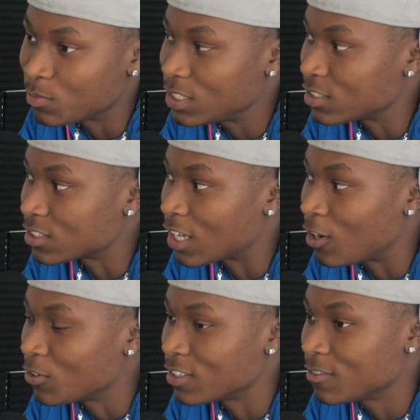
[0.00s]
We just
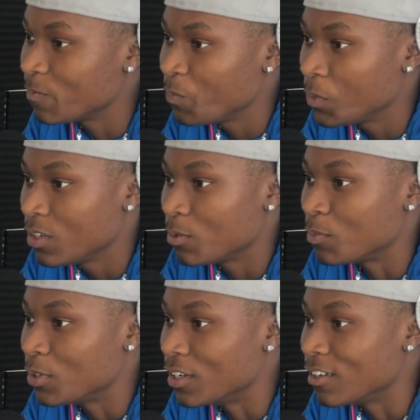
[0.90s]
talking,
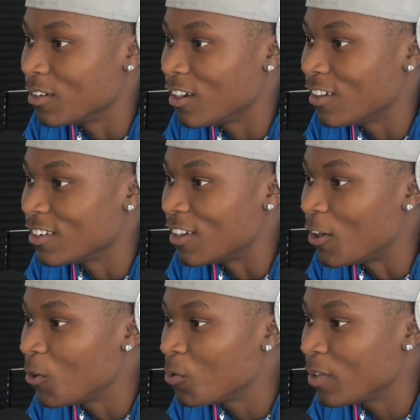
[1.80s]
but the
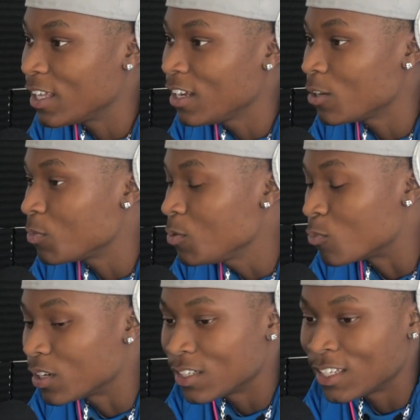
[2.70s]
whole way there, we
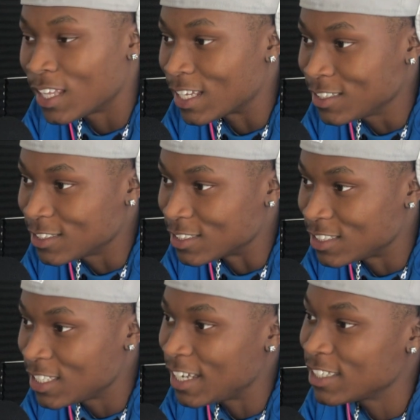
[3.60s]
running it like it's a
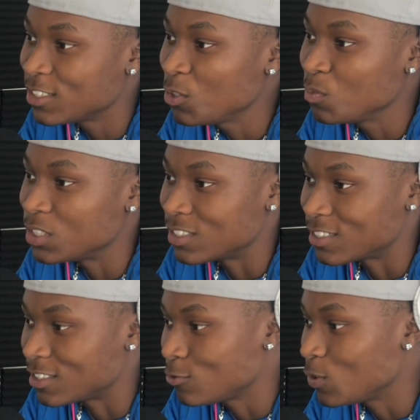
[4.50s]
G.I. Joe mission.
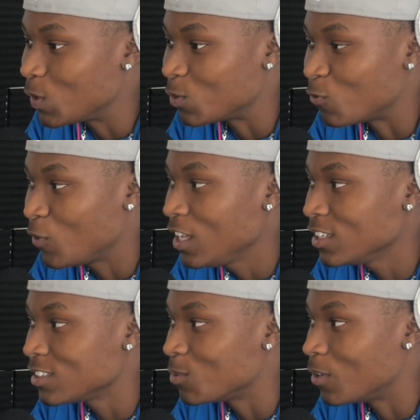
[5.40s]
Cause you know if the
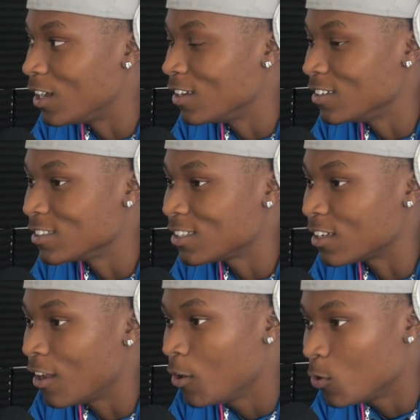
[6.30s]
feds get behind us,
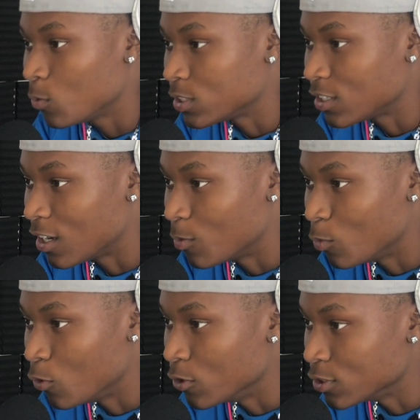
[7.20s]
hey, what y'all
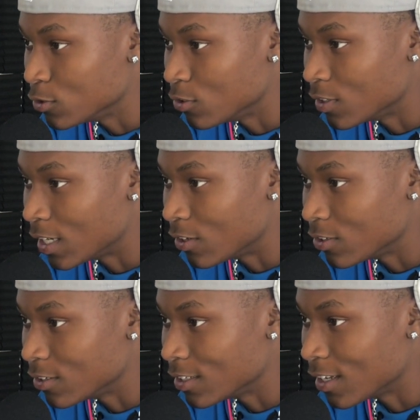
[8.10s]
boys doing out
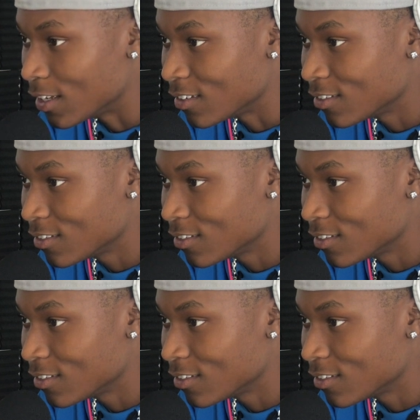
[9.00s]
here at night?